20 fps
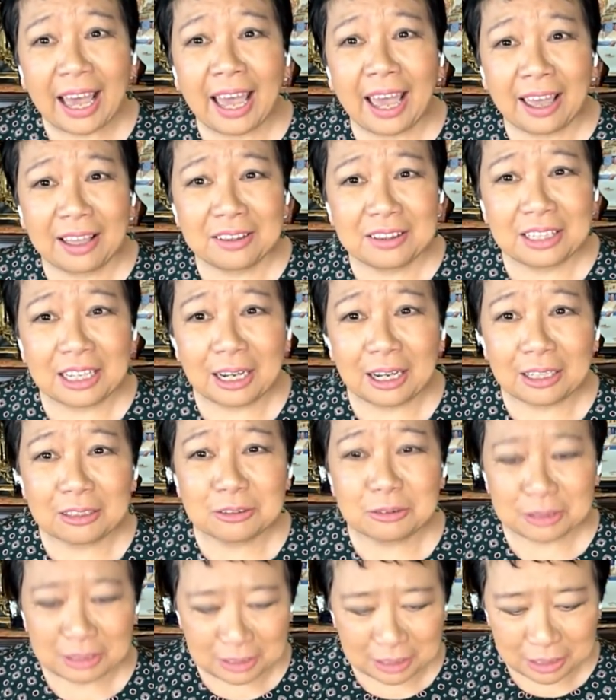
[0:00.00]
and
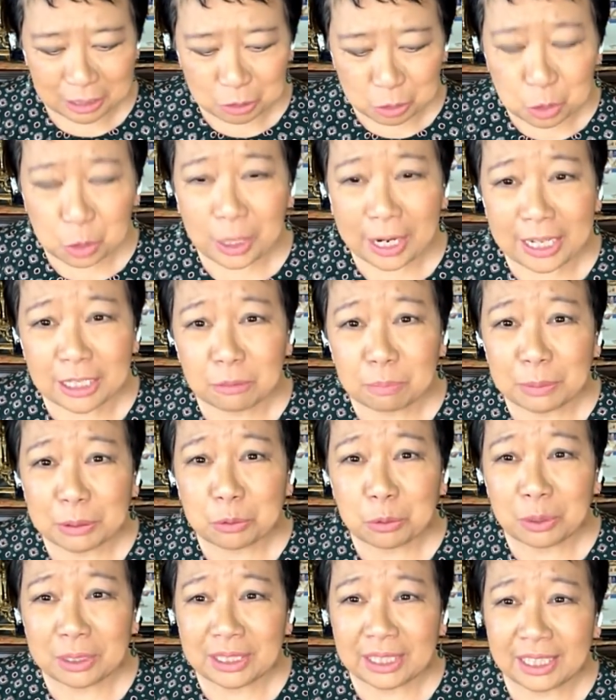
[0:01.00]
the trade
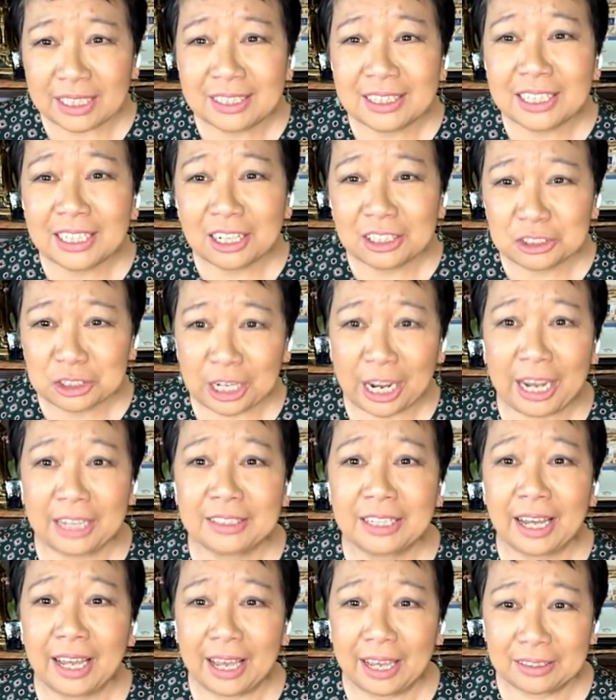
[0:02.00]
between India,
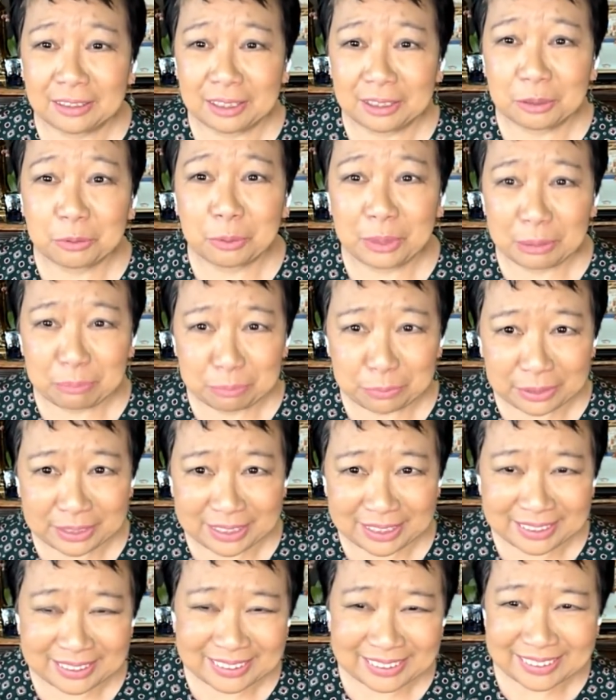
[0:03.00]
China, and Great
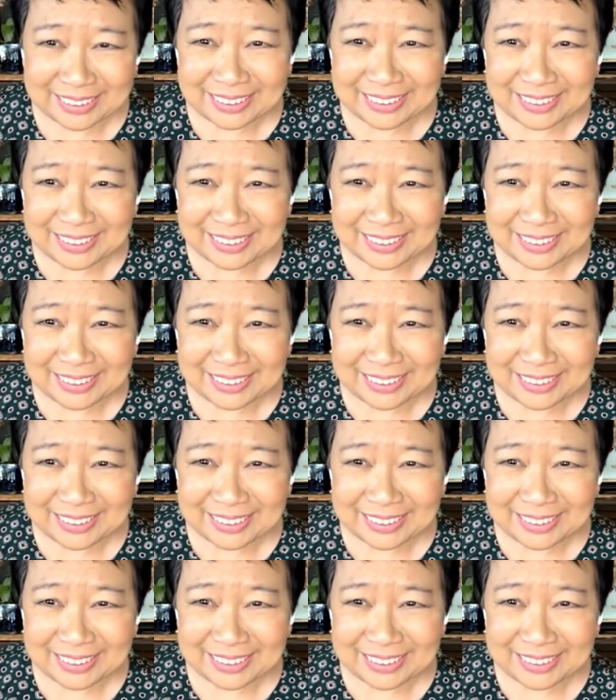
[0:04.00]
Britain.